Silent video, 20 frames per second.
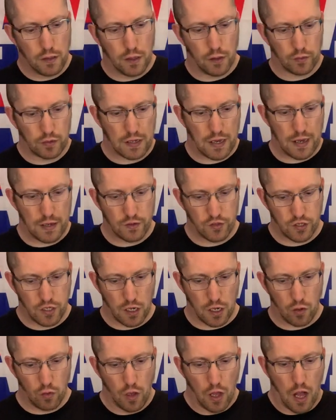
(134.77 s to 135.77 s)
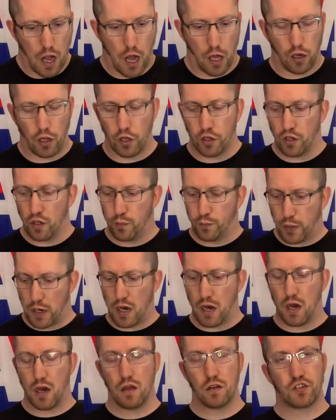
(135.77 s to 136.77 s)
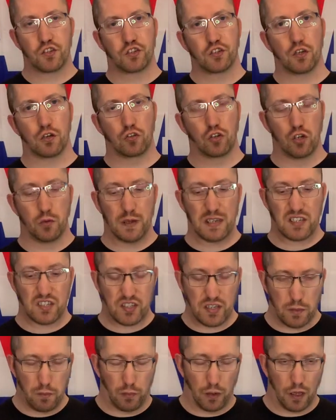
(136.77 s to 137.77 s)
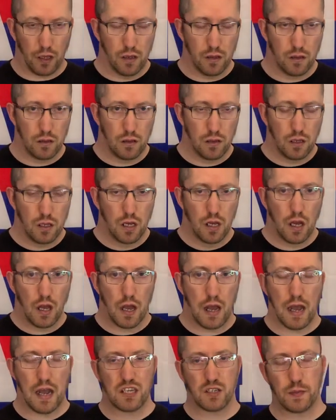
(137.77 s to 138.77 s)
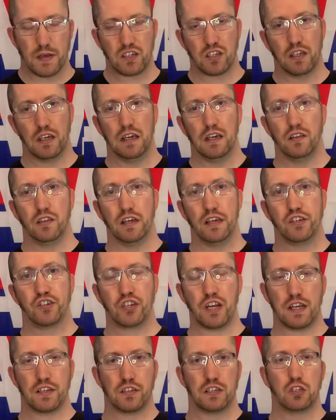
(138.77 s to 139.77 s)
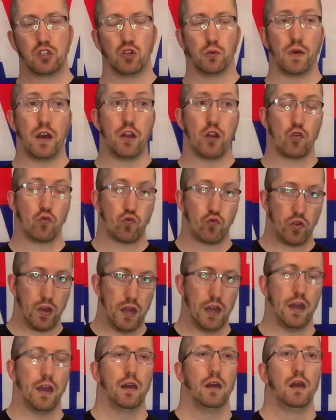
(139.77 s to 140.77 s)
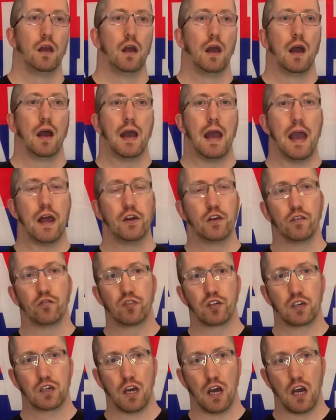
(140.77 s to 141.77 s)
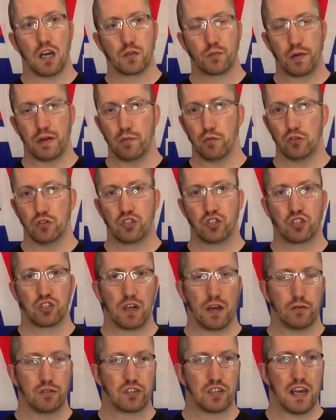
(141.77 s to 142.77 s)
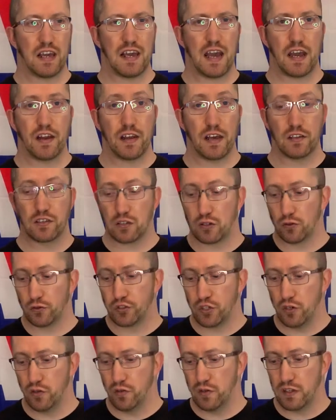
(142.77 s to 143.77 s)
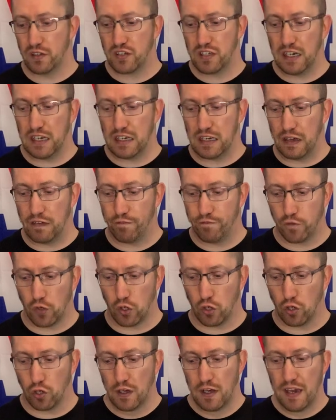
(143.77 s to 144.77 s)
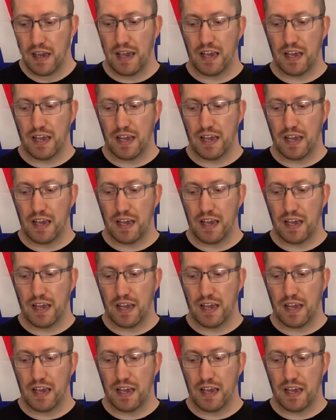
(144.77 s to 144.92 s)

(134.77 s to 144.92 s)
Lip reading: Okay, so a lot of the parts are going to be similar, especially the chassis tub and the rear end of the car is pretty much, I would say, identical to the TD4.